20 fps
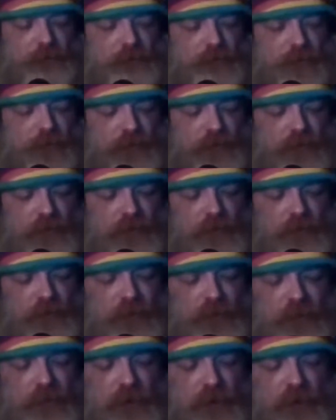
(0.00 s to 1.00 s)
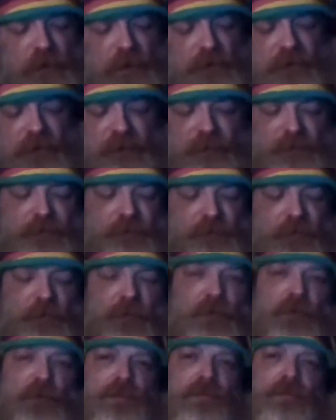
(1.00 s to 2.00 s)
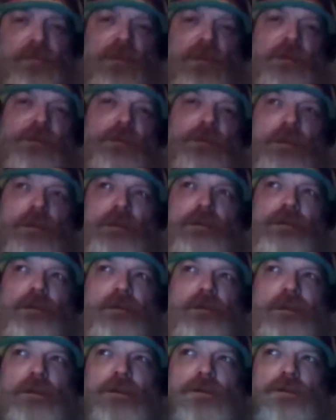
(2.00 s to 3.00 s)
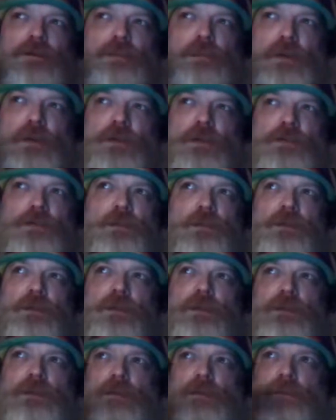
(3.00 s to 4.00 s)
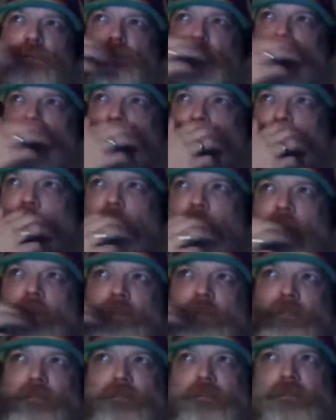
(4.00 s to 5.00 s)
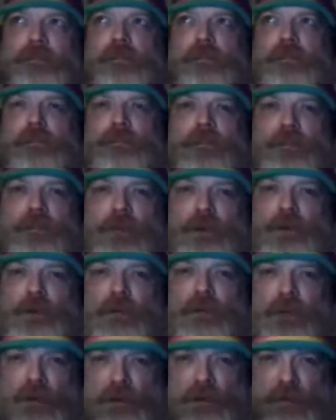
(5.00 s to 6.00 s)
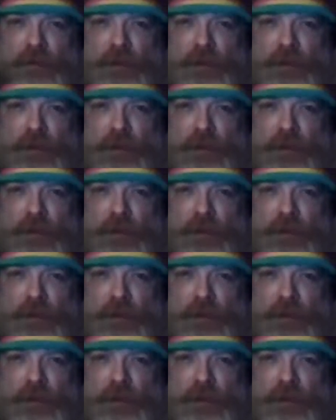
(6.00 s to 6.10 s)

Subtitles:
But if you think that it's possible for, we know that